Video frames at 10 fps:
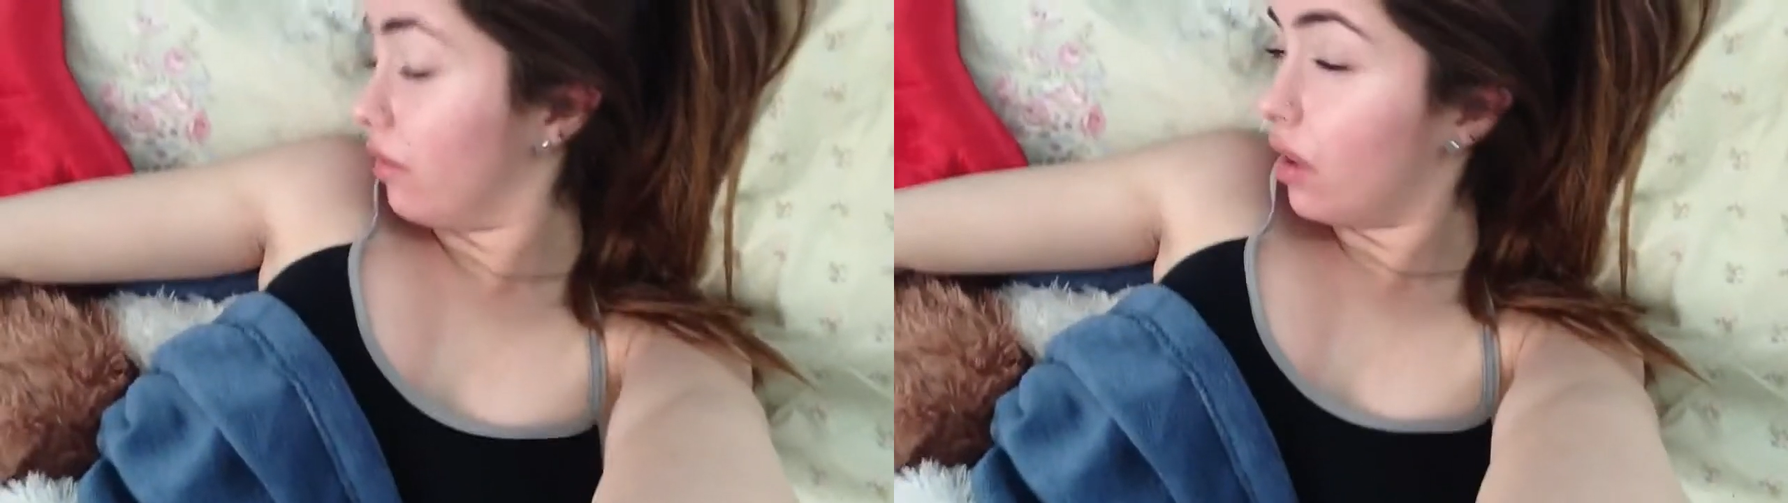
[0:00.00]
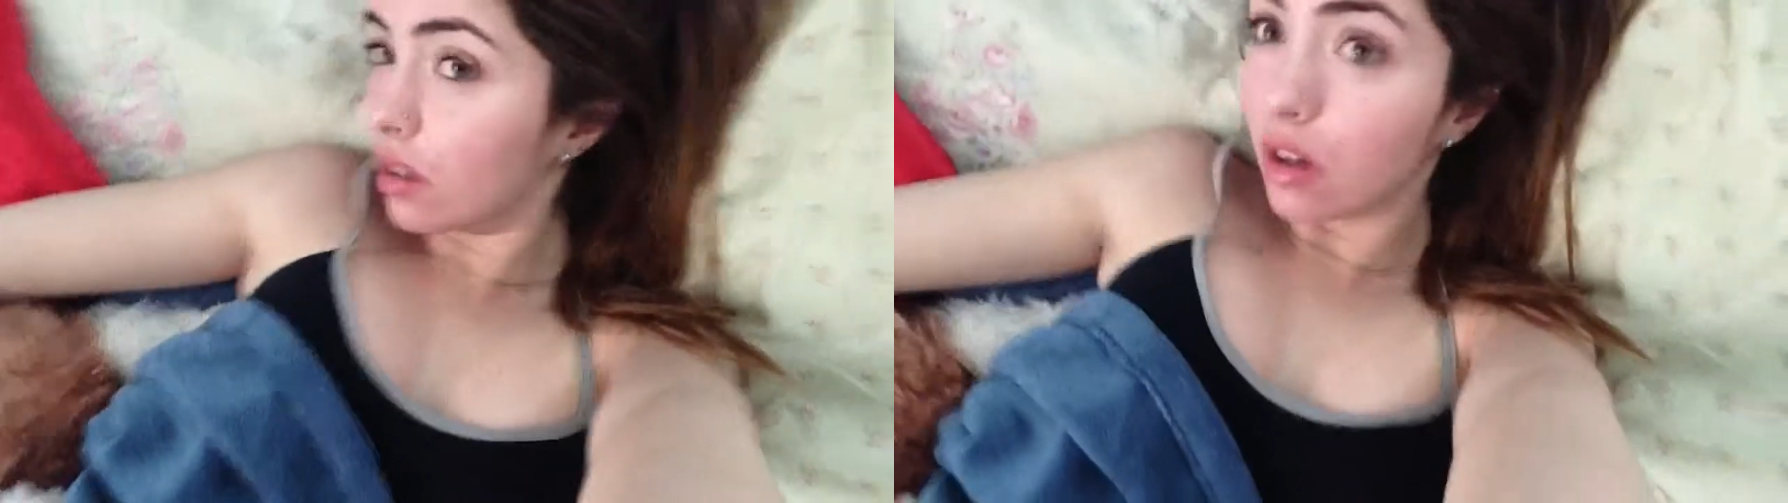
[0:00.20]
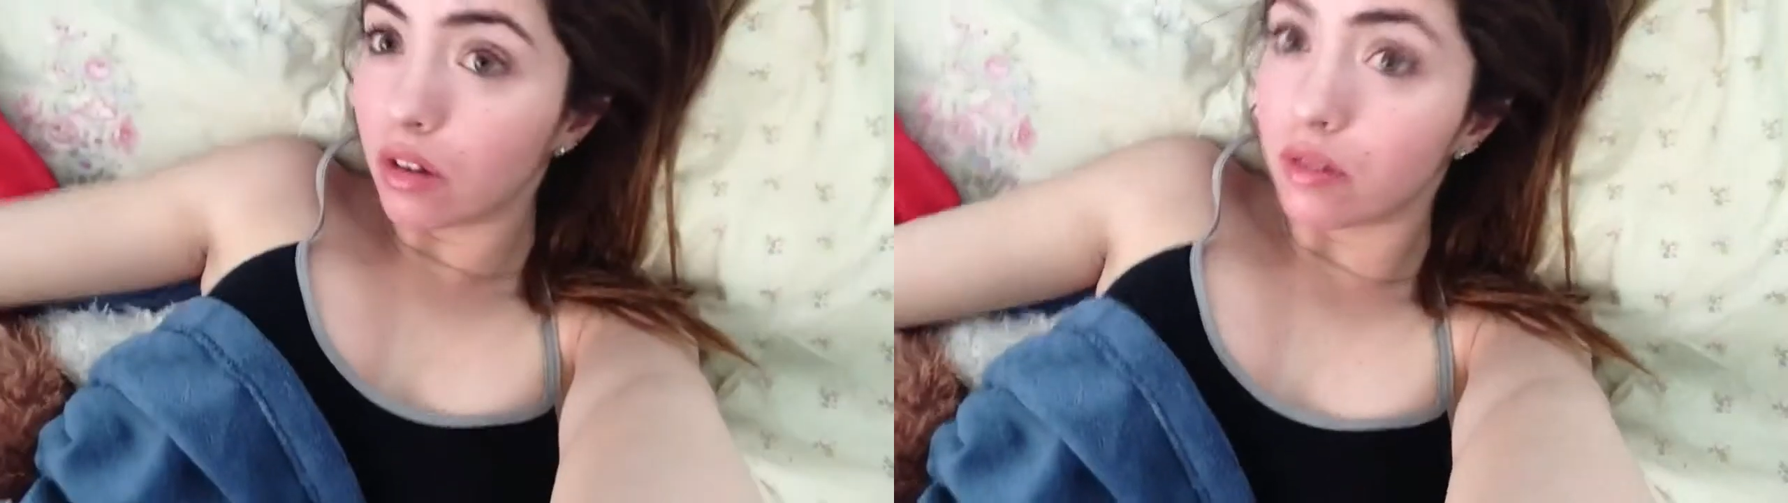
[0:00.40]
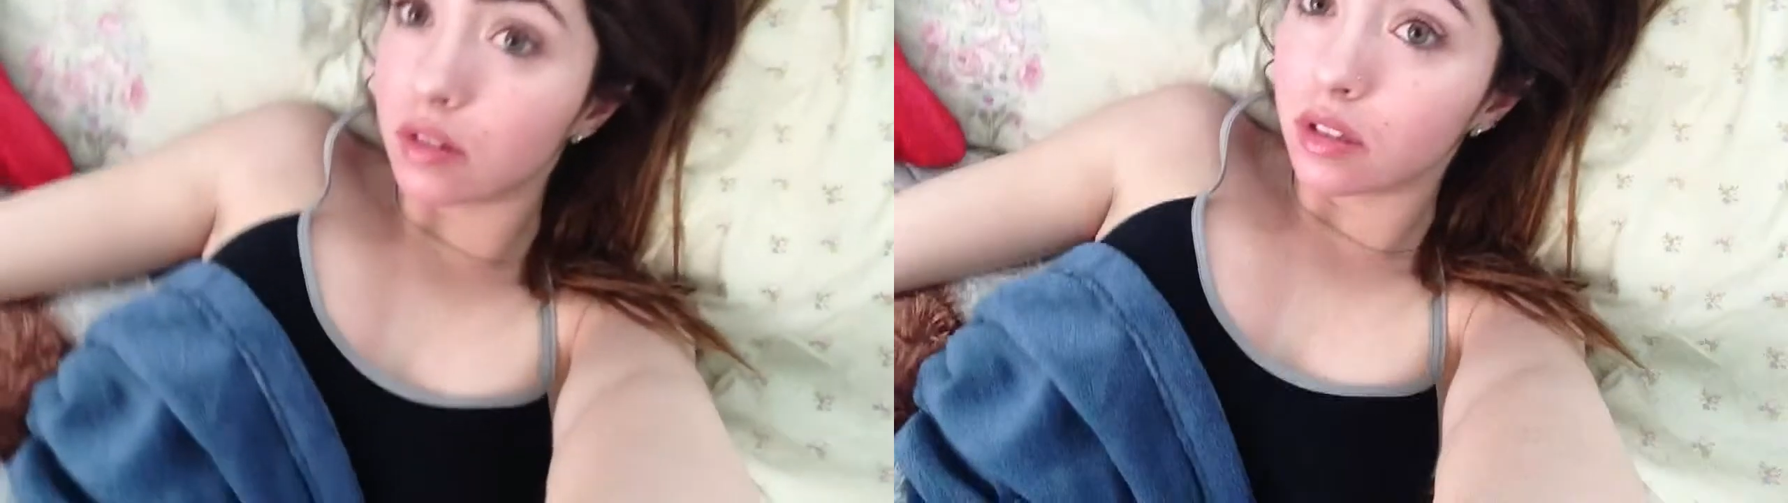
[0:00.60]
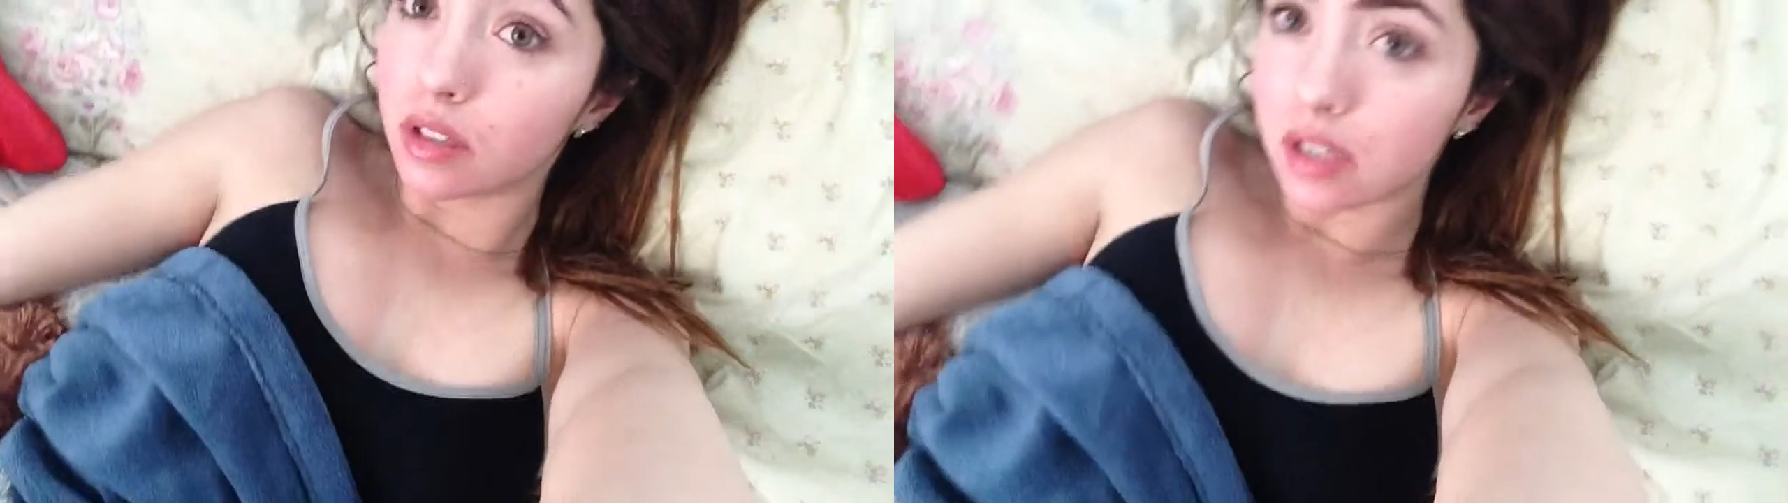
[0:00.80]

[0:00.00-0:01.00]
vlog off for the